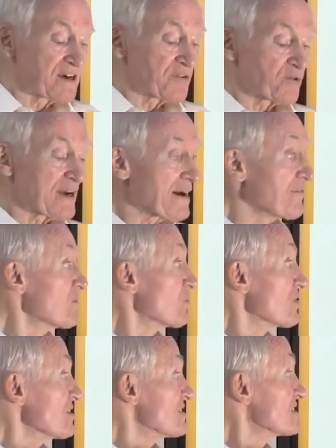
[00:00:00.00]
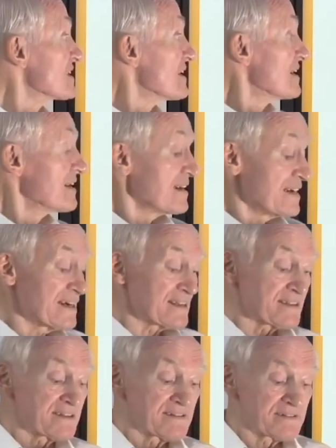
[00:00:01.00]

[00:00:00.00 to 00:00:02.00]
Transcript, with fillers: We have the words it,